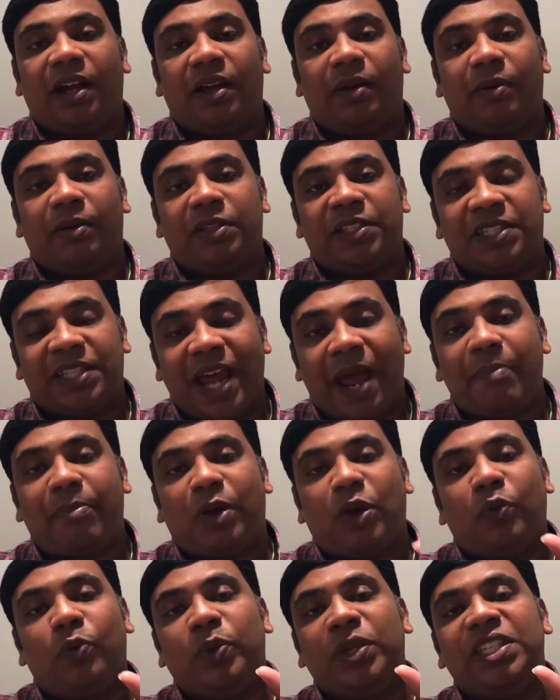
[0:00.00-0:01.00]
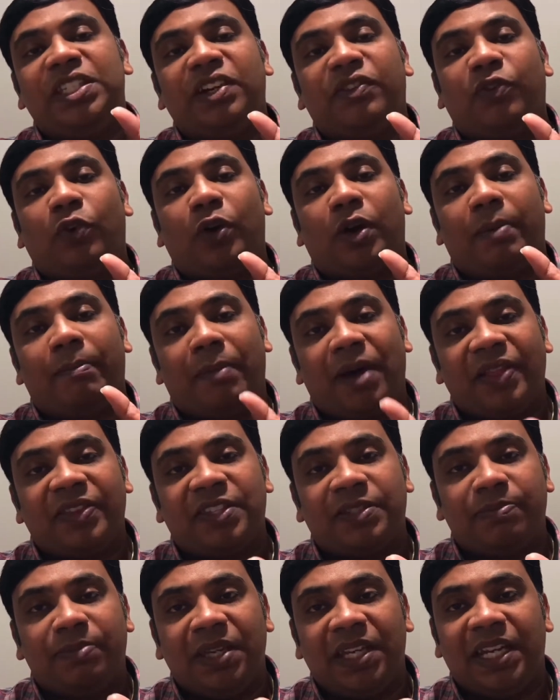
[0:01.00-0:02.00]
stamp a visa for a
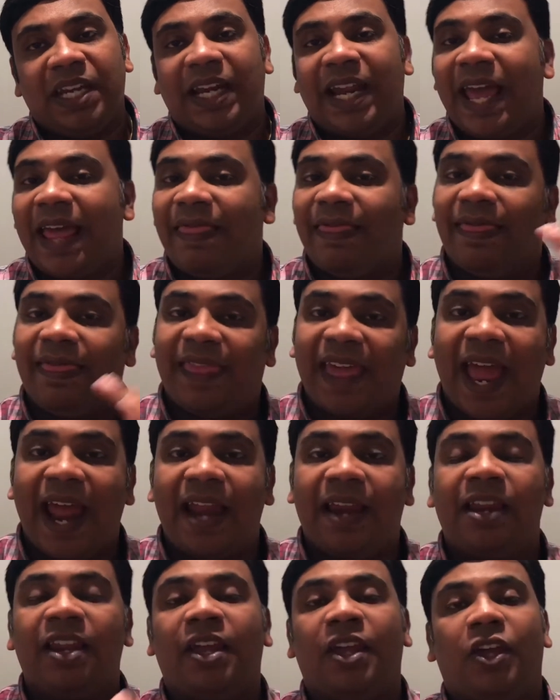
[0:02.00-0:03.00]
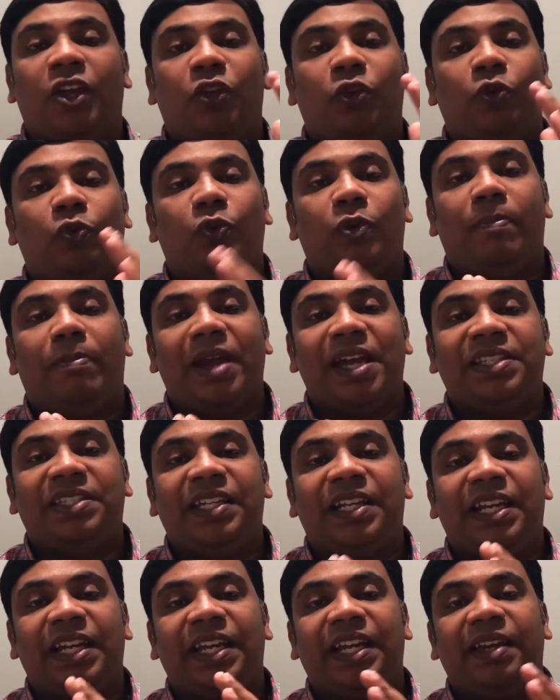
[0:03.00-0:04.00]
month's period, and then you would
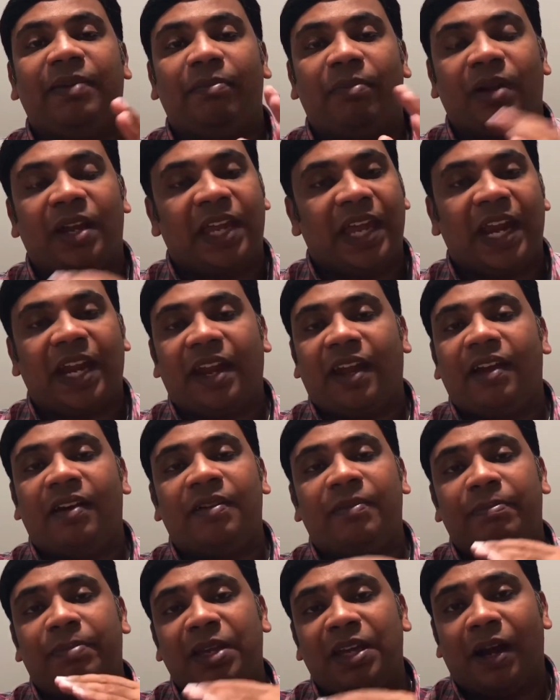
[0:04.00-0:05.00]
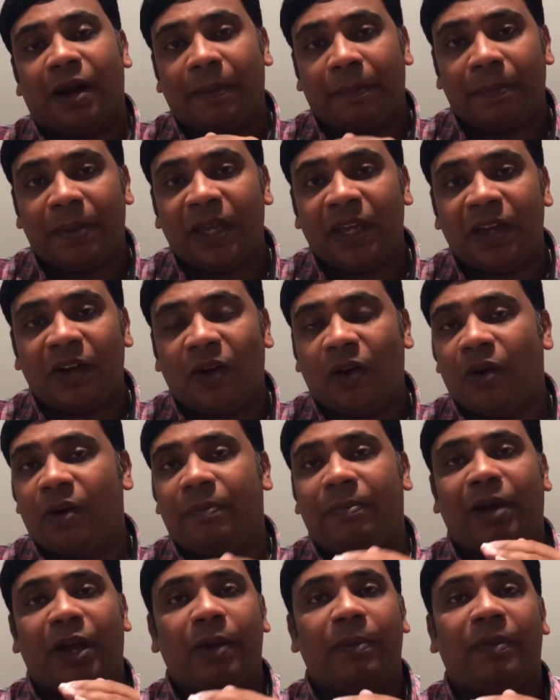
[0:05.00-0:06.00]
basically get a BRP or a
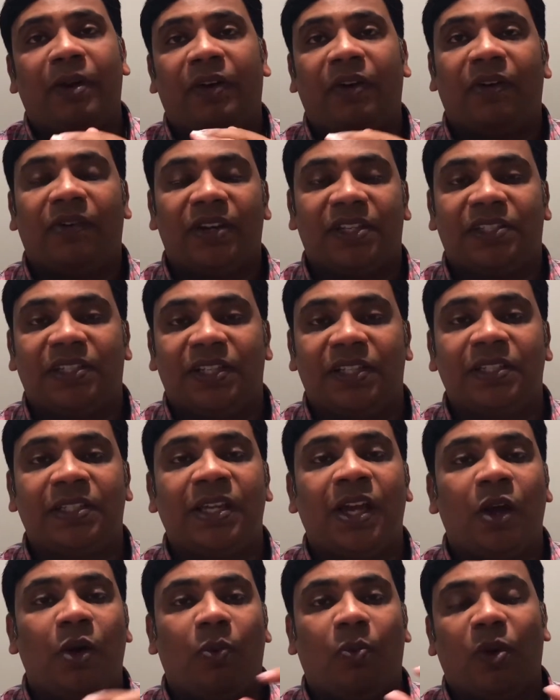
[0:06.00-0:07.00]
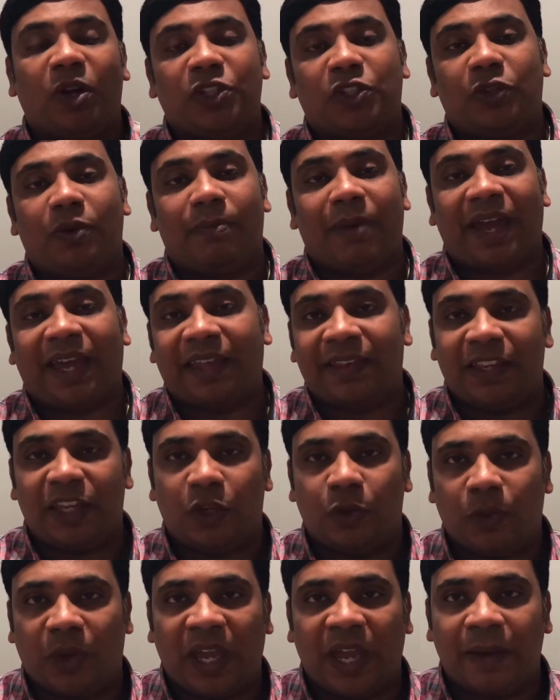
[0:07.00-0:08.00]
biometric residence once you're back in the
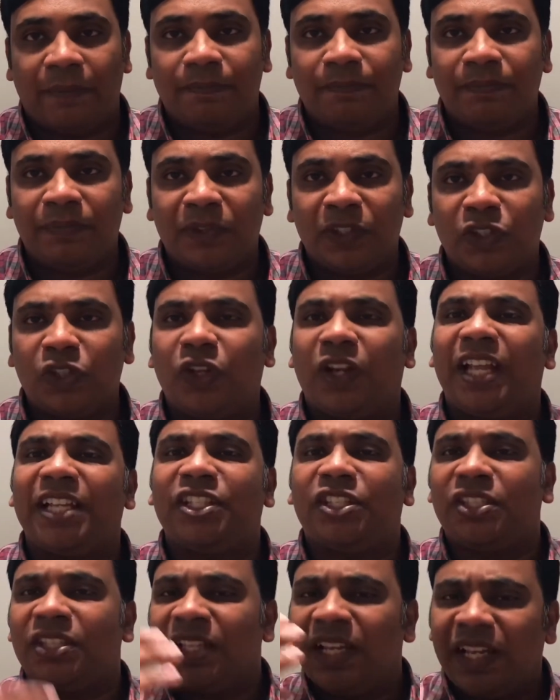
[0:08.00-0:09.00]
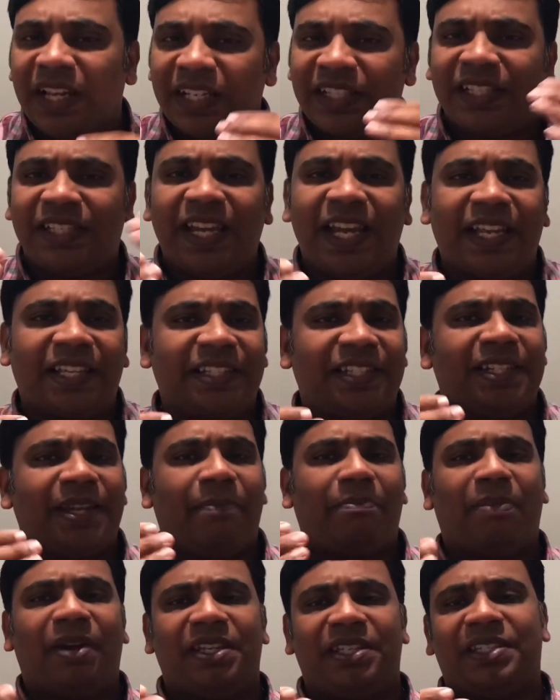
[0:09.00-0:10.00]
UK. So let's take
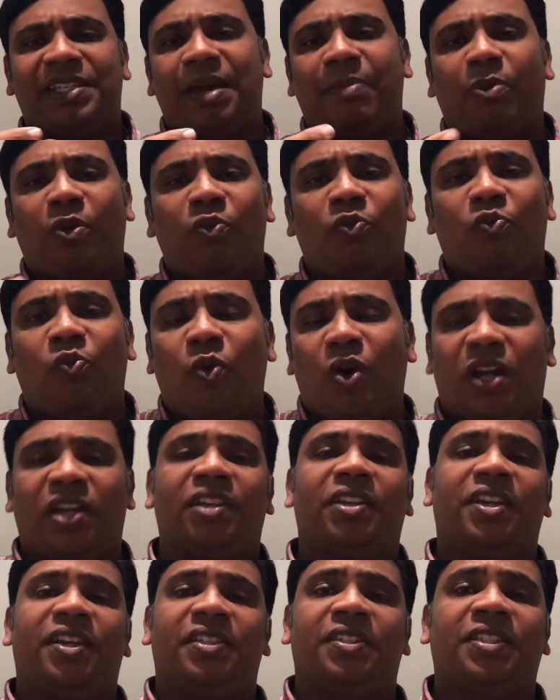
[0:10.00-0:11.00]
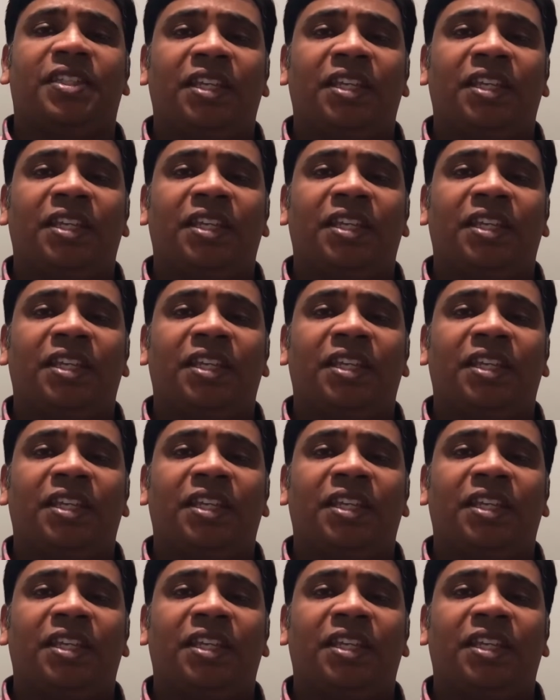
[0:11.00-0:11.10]
step by step of what it is.